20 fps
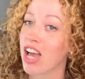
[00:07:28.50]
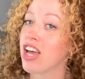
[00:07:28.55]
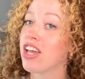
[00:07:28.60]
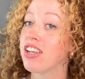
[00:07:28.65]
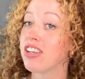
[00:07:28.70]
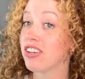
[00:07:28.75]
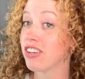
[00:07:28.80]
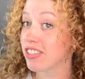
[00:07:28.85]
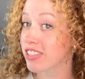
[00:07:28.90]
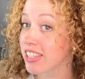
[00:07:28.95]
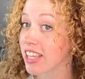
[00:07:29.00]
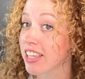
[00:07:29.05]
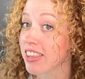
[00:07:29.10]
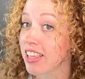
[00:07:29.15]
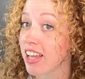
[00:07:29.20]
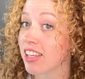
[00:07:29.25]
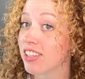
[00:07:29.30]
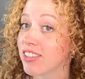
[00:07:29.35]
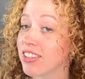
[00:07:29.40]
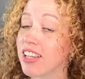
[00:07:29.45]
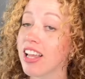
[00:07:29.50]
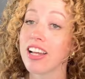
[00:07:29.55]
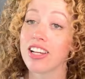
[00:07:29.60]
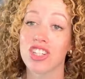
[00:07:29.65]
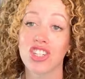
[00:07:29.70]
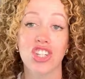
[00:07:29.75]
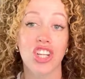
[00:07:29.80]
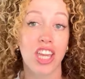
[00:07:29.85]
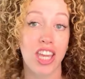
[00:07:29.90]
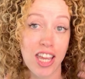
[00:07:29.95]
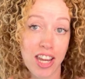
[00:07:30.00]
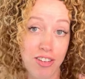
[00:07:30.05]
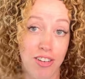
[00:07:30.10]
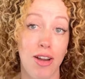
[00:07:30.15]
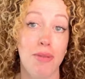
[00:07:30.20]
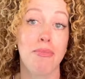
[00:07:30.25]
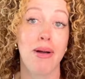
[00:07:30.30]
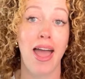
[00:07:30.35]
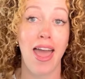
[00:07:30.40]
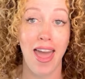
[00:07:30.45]
Not saying that I look like
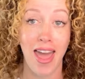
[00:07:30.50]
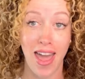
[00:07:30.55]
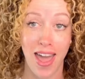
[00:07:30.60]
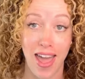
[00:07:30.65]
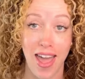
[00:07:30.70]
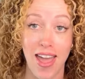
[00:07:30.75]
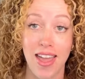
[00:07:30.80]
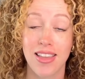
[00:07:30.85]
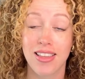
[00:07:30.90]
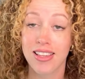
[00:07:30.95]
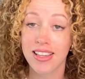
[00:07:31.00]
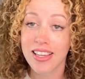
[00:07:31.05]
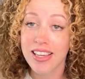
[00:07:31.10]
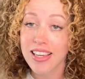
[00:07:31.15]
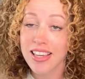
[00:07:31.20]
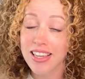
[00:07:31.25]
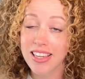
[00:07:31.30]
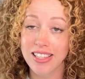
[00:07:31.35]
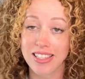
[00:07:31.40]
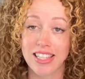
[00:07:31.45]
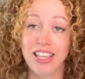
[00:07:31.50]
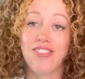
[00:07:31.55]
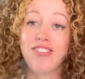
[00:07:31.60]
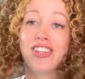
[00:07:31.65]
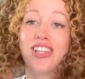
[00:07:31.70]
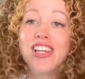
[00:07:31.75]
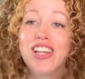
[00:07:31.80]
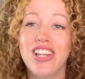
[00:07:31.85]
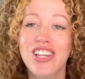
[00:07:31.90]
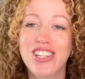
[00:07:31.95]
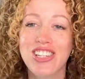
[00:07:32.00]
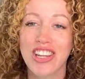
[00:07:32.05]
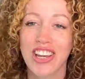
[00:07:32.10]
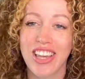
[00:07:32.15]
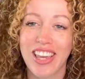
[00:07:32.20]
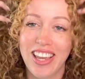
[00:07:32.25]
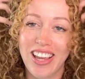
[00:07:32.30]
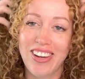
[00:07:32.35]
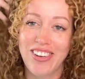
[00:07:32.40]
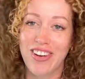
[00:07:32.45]
Shakira, my hair is giving me
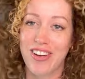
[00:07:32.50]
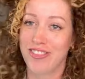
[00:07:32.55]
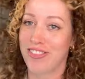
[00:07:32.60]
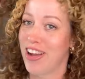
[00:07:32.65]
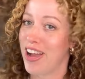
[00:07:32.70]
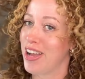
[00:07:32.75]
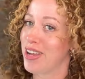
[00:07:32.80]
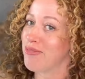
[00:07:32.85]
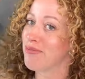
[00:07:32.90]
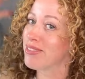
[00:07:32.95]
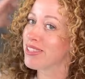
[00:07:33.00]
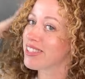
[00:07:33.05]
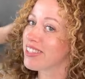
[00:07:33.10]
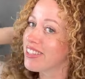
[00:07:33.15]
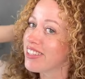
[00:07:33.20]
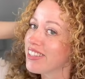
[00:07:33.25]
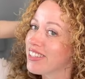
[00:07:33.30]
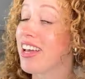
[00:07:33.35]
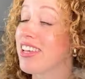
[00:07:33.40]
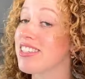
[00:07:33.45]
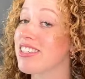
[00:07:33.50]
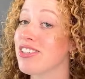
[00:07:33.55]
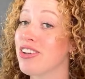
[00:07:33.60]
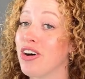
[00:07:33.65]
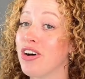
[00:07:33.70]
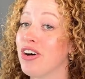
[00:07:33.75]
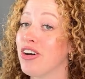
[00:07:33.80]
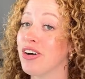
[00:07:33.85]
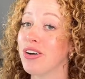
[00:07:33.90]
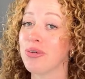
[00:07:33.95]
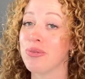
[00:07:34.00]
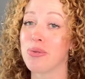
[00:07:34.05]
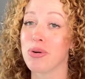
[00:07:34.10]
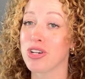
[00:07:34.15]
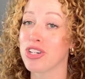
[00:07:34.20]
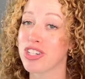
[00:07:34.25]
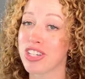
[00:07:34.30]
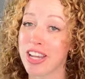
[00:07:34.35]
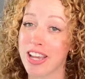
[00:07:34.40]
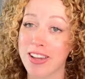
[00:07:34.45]
Shakira vibes. That's not a
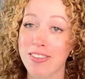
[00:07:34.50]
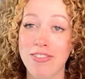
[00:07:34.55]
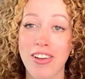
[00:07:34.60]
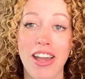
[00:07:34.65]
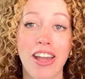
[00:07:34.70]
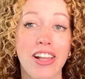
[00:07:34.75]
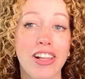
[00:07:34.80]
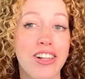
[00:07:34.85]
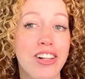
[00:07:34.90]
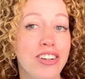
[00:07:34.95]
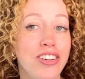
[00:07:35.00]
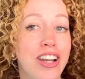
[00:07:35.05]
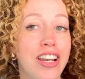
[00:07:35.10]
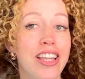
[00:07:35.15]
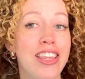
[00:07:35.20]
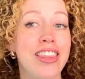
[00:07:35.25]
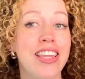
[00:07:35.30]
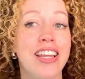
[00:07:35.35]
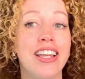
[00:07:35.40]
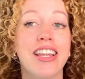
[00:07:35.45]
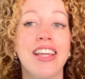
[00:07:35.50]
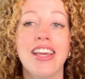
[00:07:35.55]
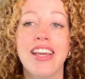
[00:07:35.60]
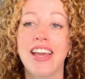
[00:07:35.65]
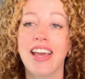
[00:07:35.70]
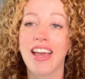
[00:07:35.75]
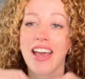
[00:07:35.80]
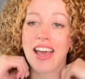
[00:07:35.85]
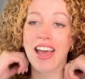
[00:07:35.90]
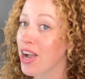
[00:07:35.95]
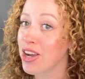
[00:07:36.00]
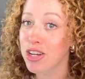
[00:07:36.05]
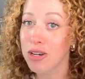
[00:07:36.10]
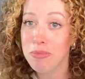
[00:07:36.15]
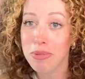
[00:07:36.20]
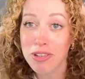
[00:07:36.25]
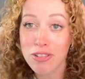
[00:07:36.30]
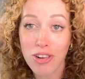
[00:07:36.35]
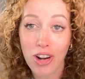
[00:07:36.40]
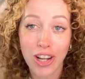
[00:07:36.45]
wash day fail or anything. I'm going
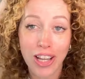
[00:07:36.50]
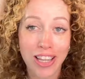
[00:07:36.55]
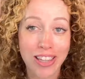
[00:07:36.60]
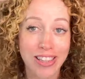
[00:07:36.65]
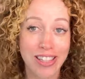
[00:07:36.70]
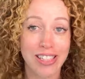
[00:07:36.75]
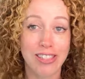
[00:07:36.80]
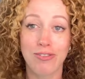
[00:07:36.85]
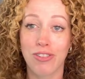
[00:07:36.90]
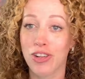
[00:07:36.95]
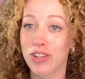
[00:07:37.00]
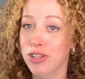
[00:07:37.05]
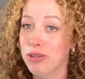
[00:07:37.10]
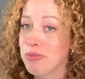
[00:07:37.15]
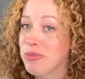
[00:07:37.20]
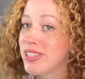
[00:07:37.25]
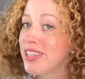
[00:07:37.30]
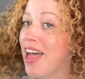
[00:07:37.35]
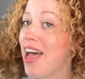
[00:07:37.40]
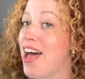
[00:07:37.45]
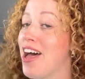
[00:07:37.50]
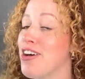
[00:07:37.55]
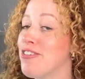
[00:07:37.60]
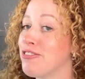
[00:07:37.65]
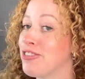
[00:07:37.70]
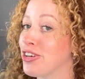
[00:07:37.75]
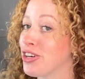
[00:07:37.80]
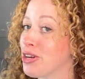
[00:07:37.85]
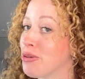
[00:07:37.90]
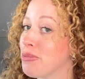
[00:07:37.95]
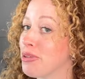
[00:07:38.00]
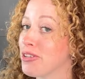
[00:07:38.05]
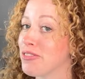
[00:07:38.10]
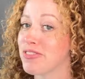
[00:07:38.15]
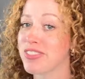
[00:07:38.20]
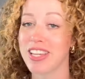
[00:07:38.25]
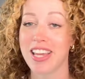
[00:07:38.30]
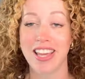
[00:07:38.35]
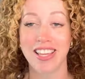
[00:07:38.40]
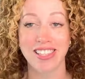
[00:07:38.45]
to be rocking this voluminous hair for a couple of
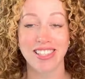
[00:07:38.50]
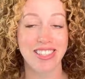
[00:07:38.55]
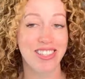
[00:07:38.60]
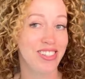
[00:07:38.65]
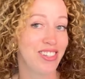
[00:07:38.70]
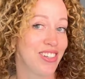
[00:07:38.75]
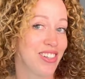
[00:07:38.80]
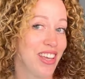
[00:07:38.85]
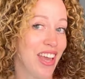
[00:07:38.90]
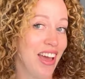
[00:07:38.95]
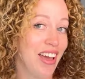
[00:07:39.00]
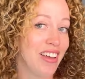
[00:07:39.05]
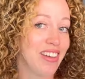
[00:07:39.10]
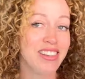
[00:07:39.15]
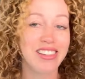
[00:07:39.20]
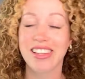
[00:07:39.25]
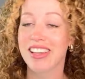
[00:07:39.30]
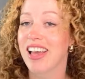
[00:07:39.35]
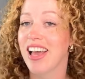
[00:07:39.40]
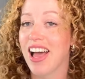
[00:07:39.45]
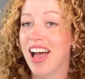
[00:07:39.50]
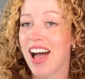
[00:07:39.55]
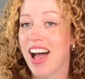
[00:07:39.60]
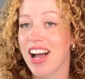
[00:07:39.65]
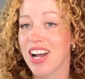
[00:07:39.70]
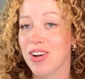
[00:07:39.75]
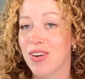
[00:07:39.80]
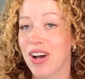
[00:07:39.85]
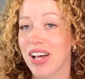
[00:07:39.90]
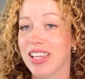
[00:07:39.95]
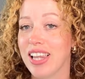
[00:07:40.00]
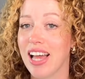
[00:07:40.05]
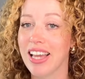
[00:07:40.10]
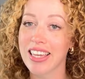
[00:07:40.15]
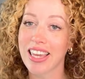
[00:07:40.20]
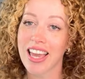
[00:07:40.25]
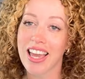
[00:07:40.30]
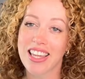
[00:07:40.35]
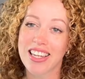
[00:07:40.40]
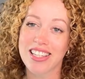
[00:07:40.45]
days, so yeah, I quite
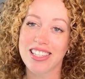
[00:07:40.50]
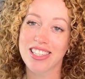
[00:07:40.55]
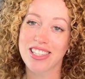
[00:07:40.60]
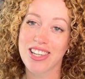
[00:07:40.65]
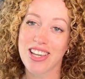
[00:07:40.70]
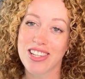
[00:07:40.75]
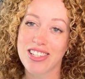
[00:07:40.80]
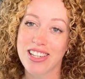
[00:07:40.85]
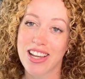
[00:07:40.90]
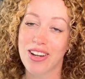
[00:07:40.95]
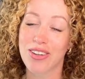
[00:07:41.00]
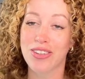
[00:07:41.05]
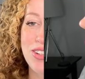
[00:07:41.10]
like it and it's turned out